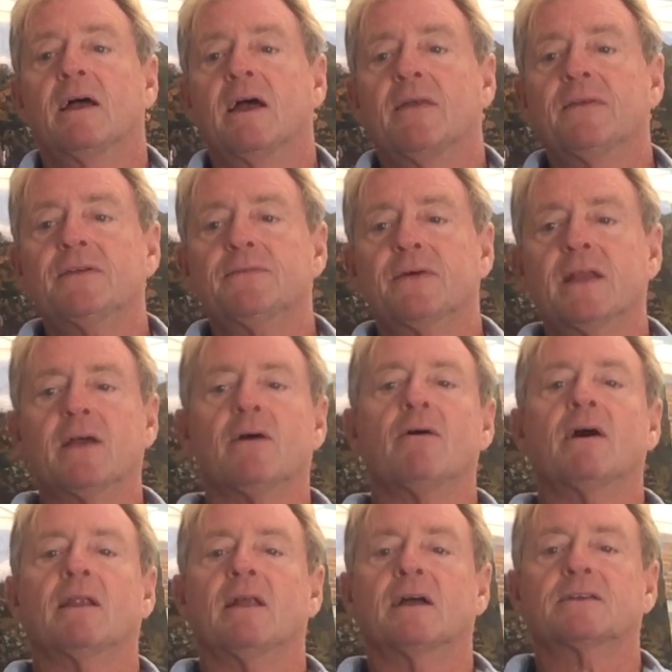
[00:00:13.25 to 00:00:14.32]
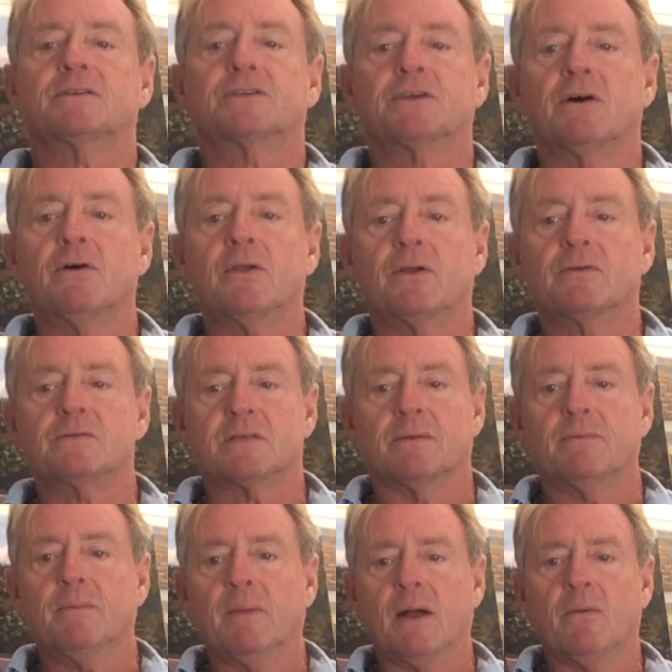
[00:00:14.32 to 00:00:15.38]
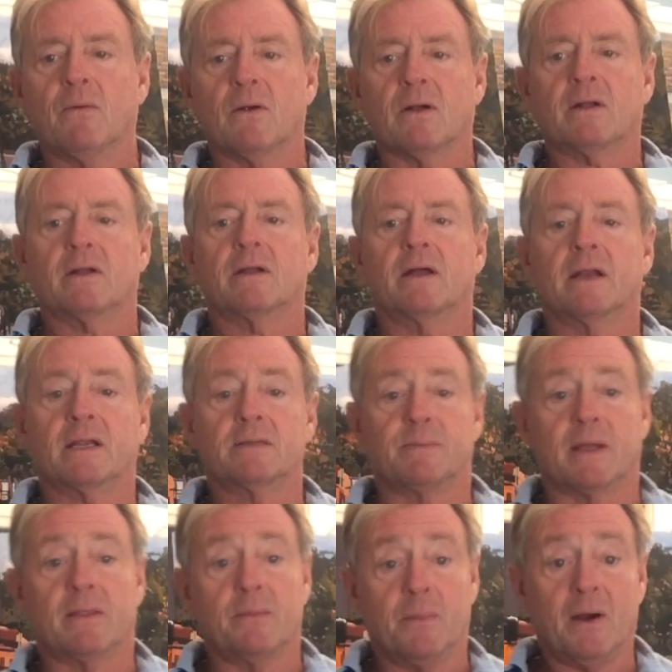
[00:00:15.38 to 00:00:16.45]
In this video, I'd like to show you some of my work and explain the